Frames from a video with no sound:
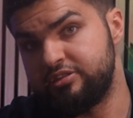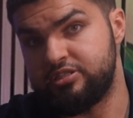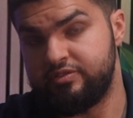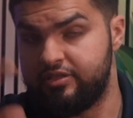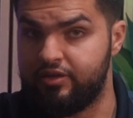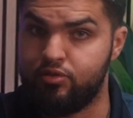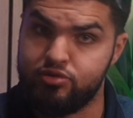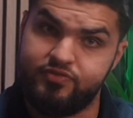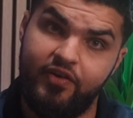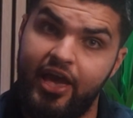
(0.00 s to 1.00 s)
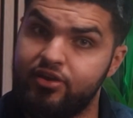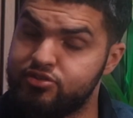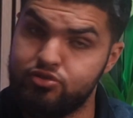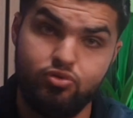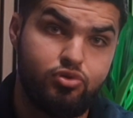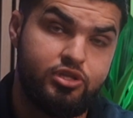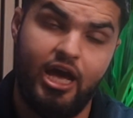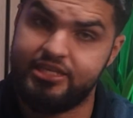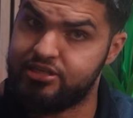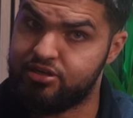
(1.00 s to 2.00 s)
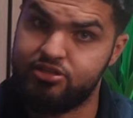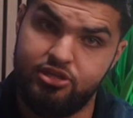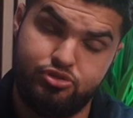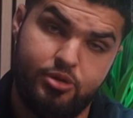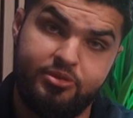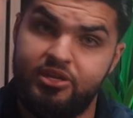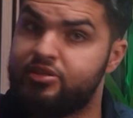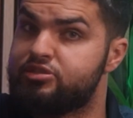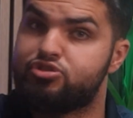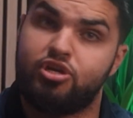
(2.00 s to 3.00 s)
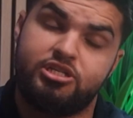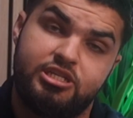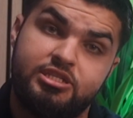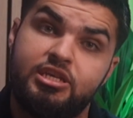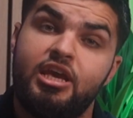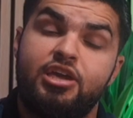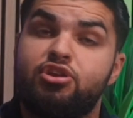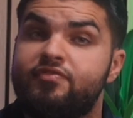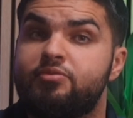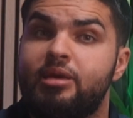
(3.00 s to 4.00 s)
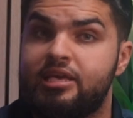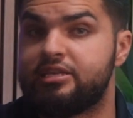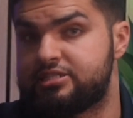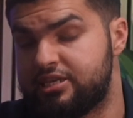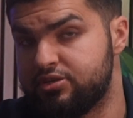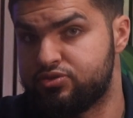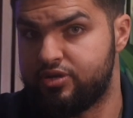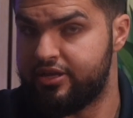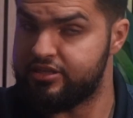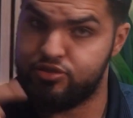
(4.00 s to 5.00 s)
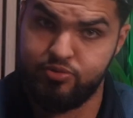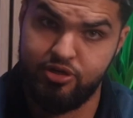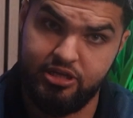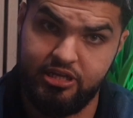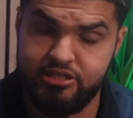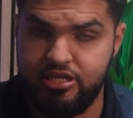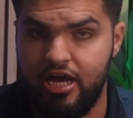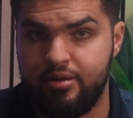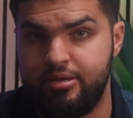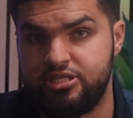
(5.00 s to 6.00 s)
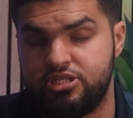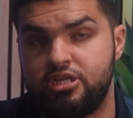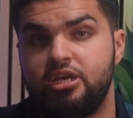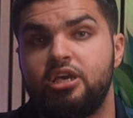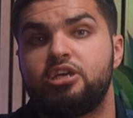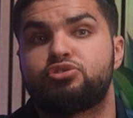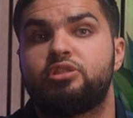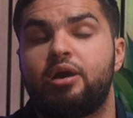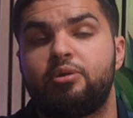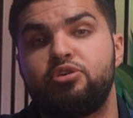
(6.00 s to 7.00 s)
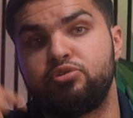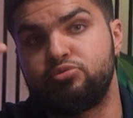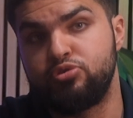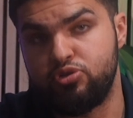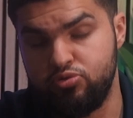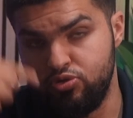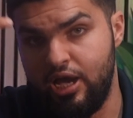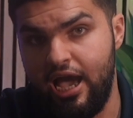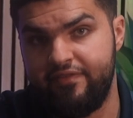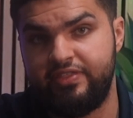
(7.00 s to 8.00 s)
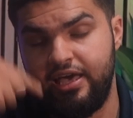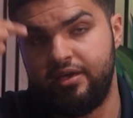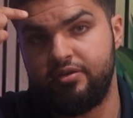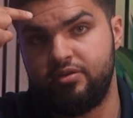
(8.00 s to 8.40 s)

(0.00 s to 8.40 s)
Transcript: those files, the Google Docs that are continuously updated, the instructions. You're even making skills, right? This is where you're getting into automation. So that way you have that